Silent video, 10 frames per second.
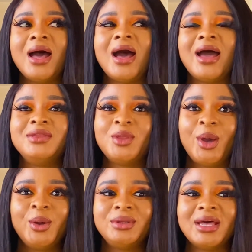I
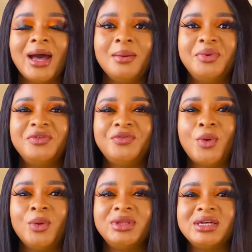know that
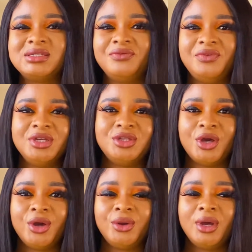before this
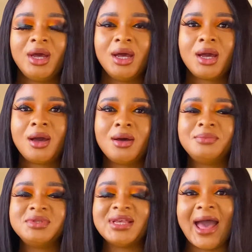video
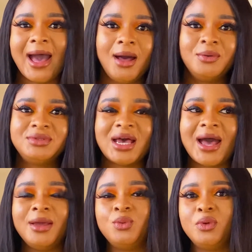comes out,
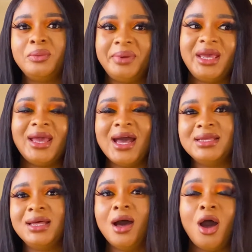I will be
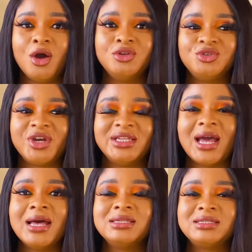at 100
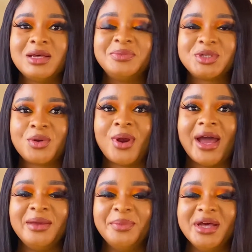
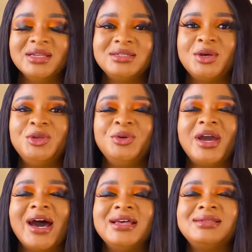subscribers. So you
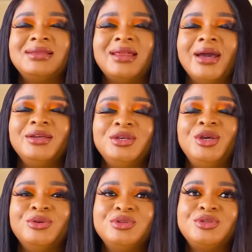guys, thank
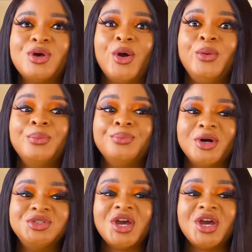you so much.